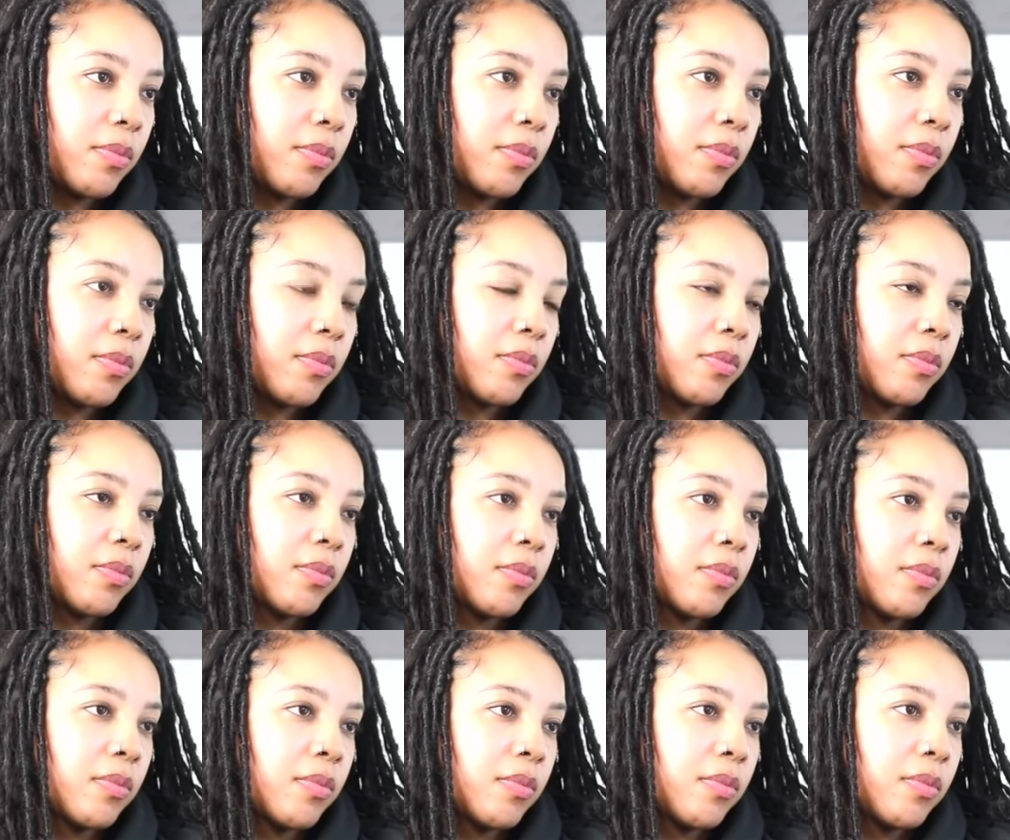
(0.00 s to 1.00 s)

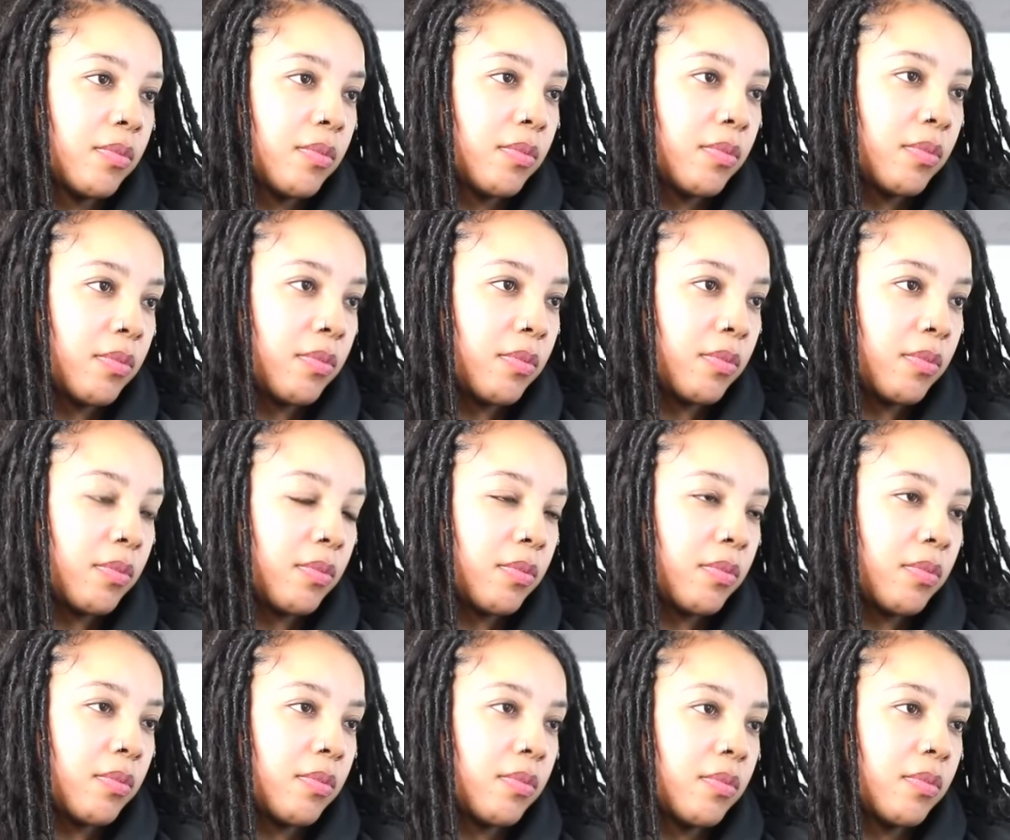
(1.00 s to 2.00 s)

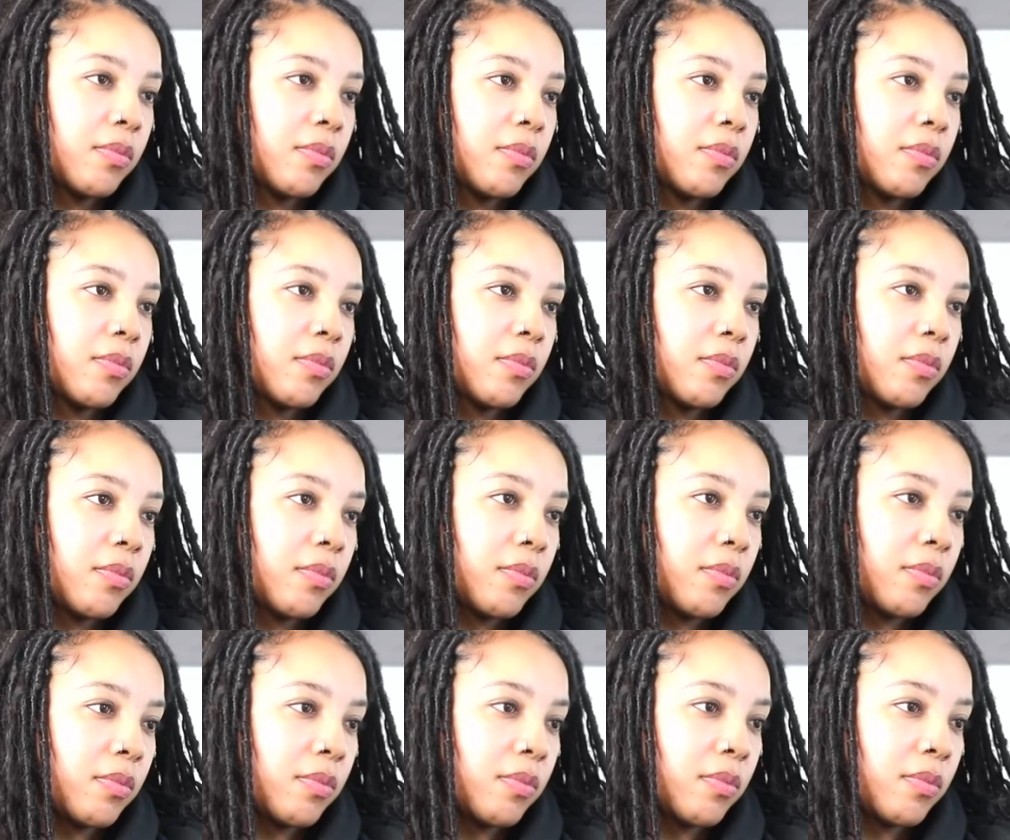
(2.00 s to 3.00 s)

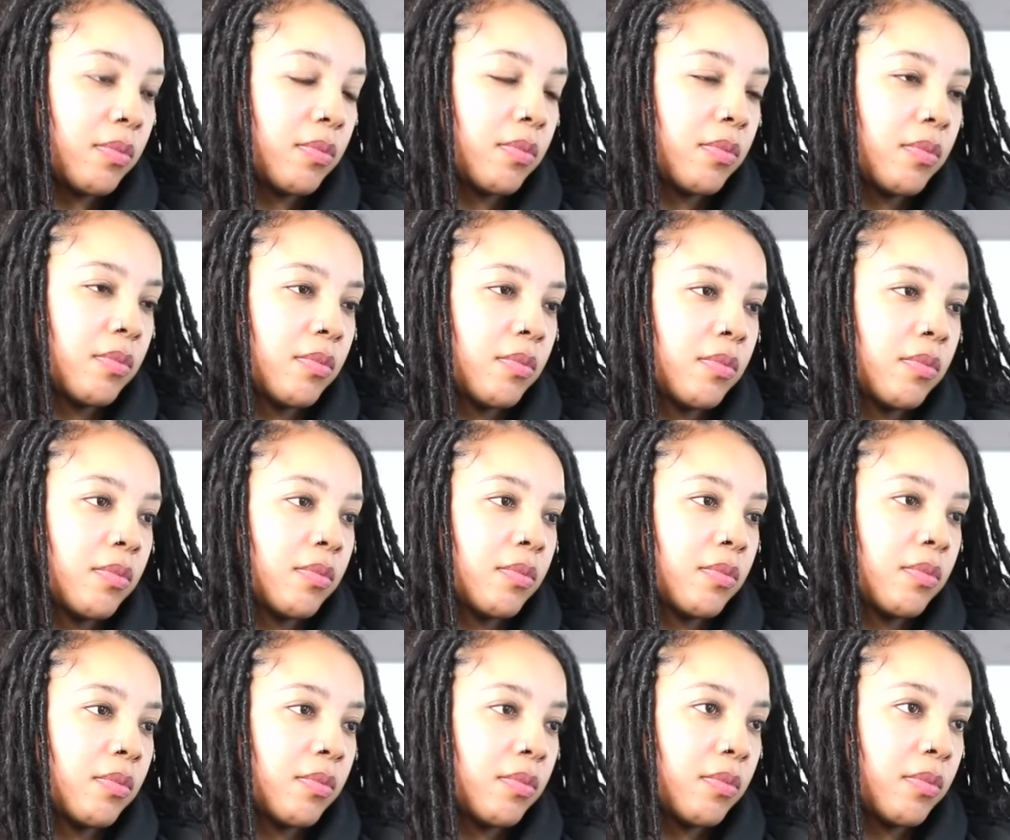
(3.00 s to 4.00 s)

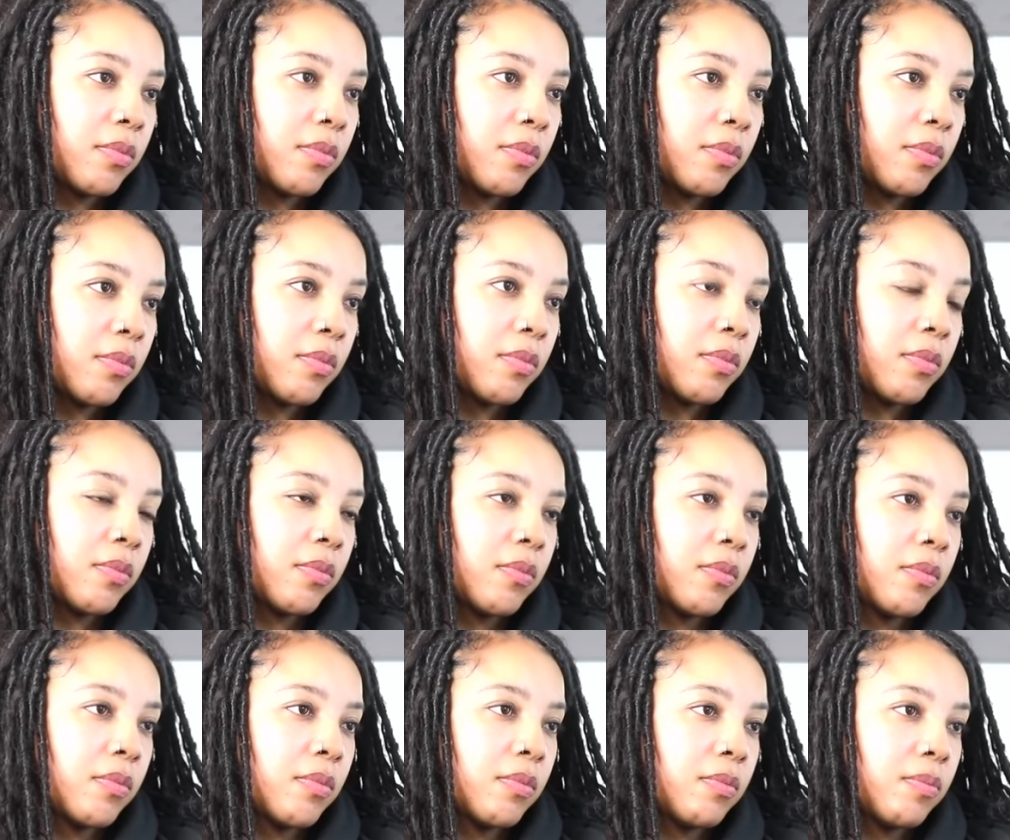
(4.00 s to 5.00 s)

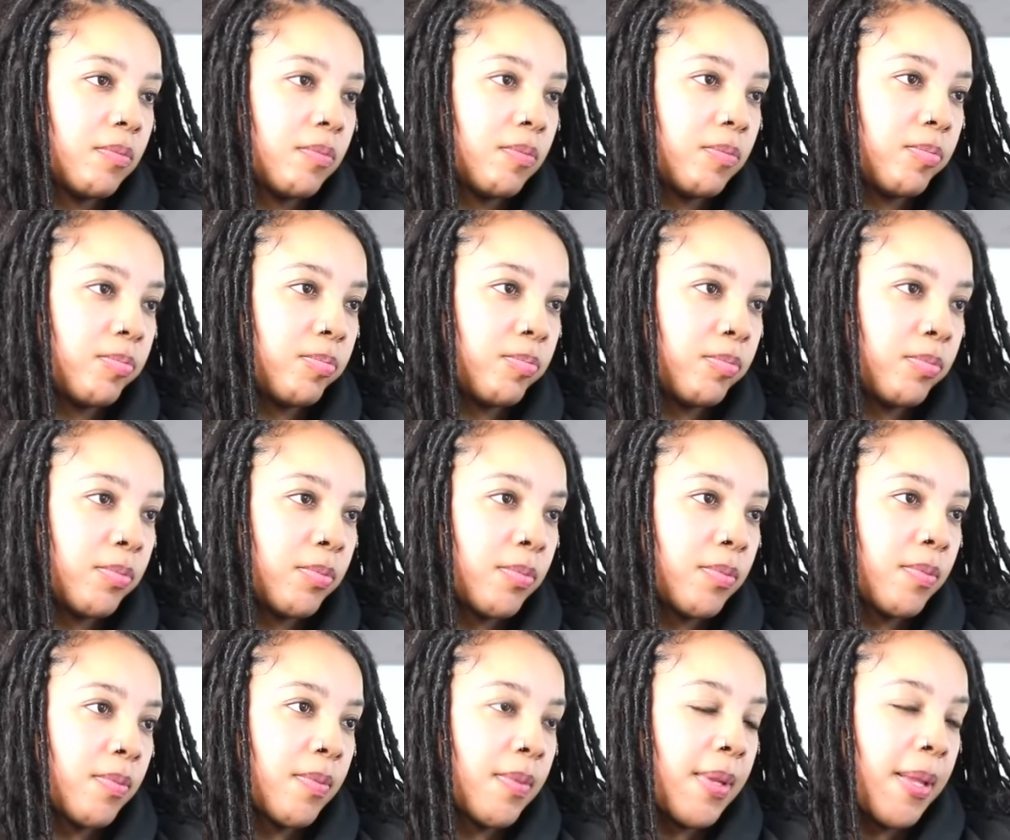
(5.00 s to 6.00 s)

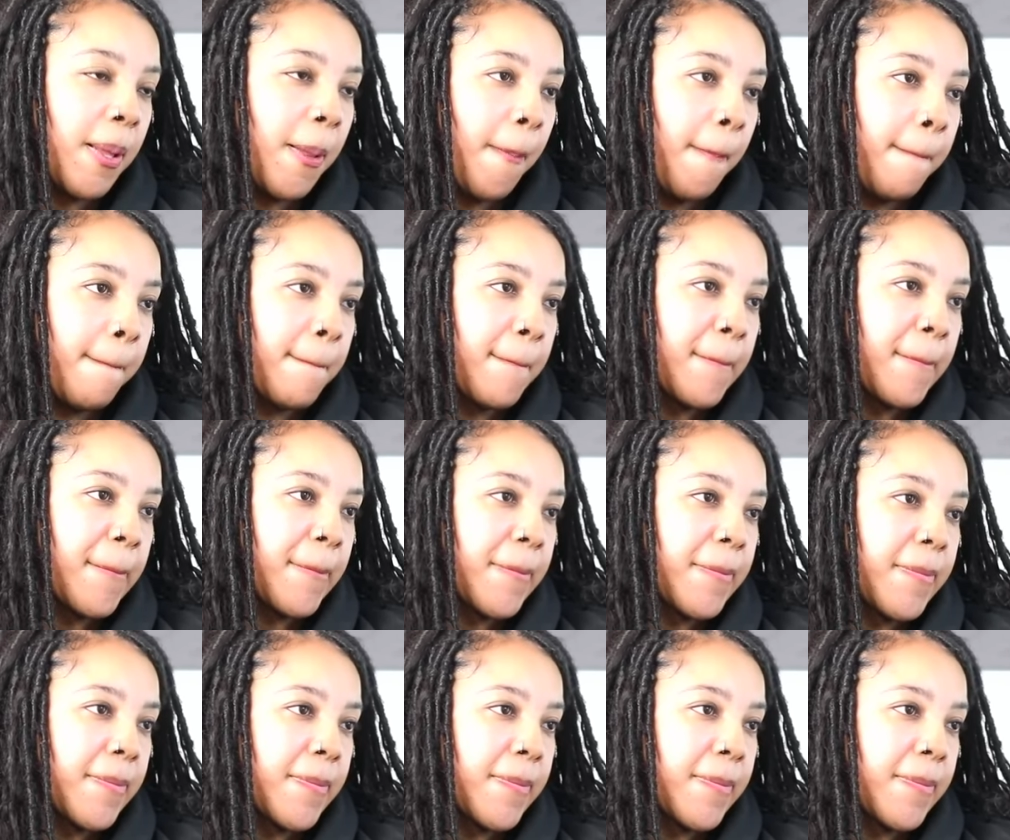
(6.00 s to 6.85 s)
(silent)